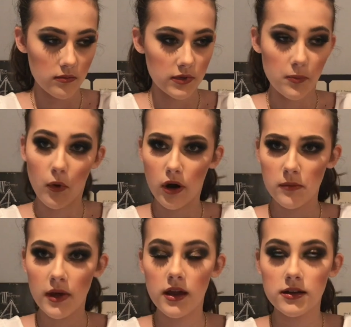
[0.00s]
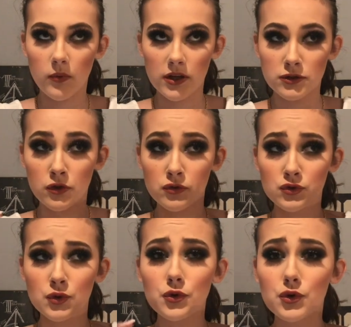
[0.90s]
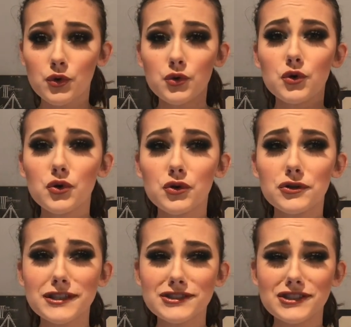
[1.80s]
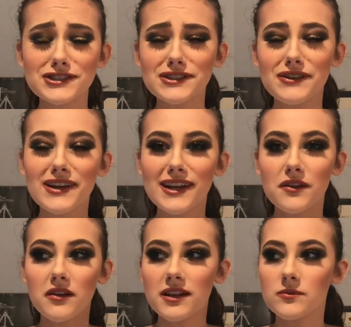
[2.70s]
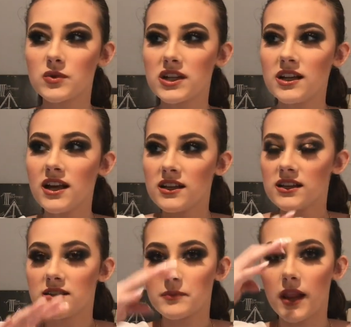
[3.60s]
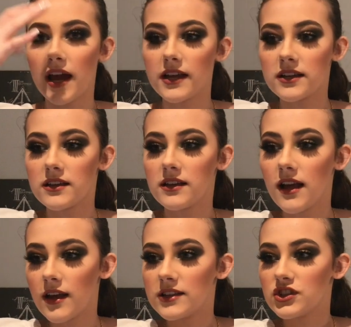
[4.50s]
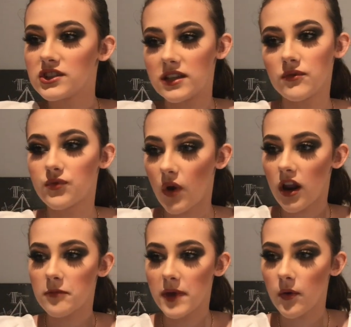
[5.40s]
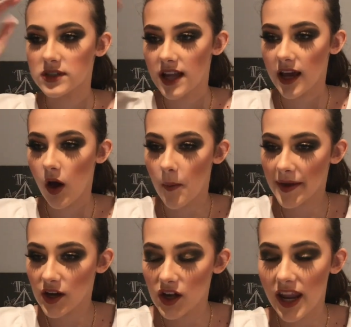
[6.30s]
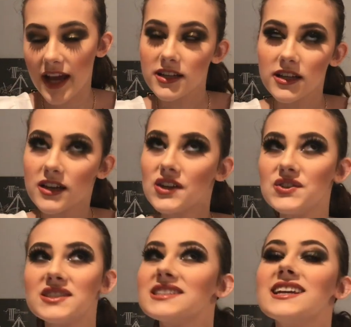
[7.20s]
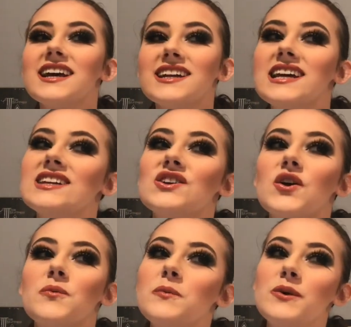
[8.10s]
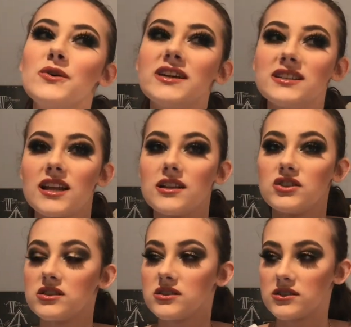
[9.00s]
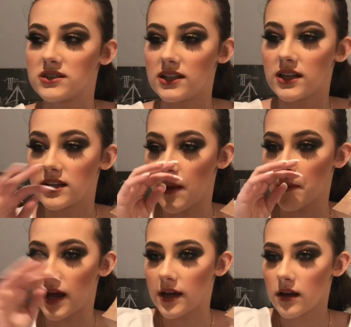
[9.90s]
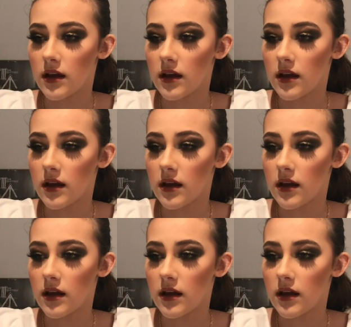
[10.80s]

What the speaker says: department, it was all so cute and just so little and really like just in front of me. I was like, oh my god, like you see it in your movies, and just to see it, I'm like,